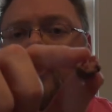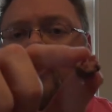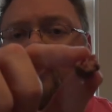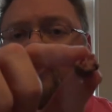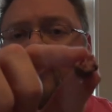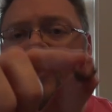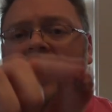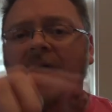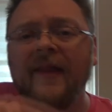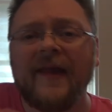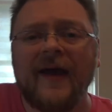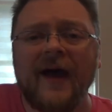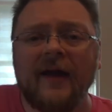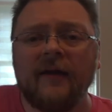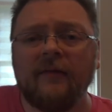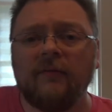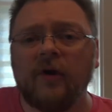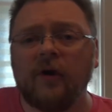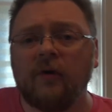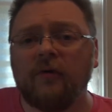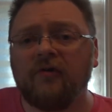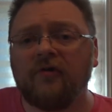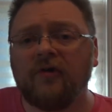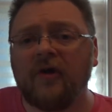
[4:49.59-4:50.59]
gonna try
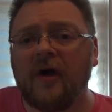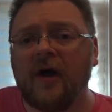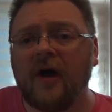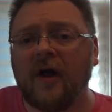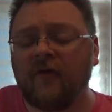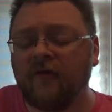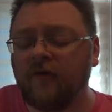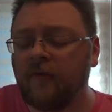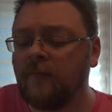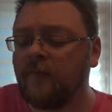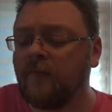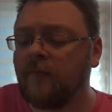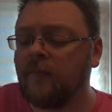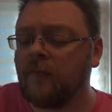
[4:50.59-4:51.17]
that, no sauce.